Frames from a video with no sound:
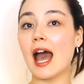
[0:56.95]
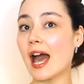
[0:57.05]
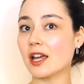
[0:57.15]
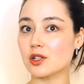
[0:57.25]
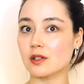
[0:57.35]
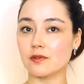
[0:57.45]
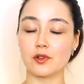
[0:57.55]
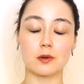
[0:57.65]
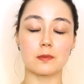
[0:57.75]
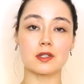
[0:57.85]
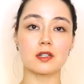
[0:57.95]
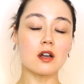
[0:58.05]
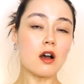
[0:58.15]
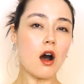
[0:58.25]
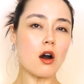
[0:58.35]
action verbs,
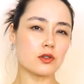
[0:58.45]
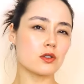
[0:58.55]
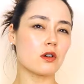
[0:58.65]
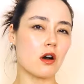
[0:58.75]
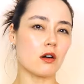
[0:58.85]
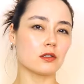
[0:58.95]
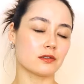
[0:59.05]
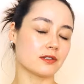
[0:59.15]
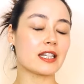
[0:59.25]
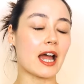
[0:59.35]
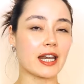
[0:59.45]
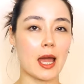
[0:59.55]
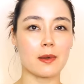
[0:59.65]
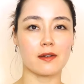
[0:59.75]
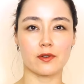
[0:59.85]
also called
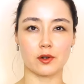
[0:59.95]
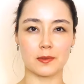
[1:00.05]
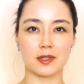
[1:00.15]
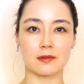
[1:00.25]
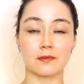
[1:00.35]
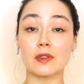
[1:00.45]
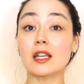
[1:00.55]
dynamic verbs.